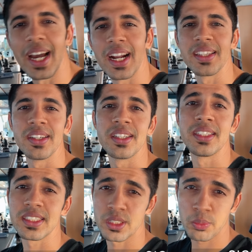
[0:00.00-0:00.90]
and the
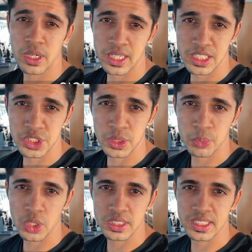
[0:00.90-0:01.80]
disembarkation
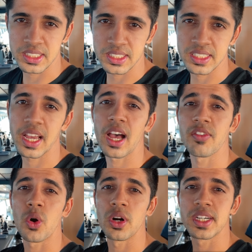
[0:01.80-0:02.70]
processes
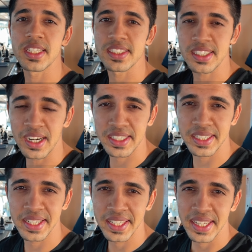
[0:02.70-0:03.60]
have already started.
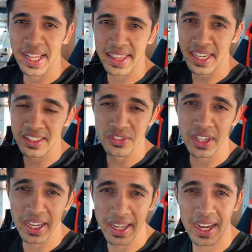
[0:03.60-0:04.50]
And that is
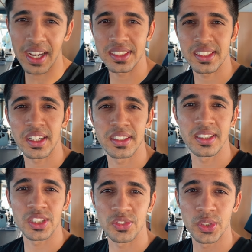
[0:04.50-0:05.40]
why I started
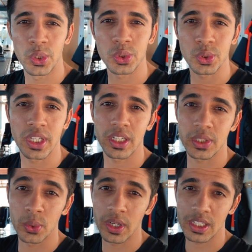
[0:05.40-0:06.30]
this video, so that
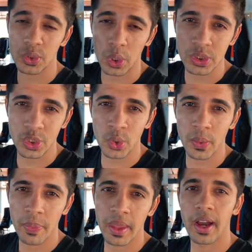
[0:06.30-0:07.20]
you guys also
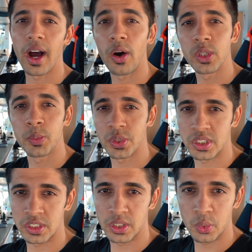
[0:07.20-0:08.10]
know how the
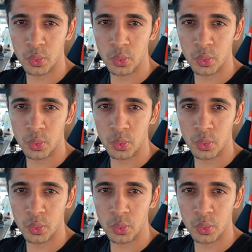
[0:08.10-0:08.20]
procedure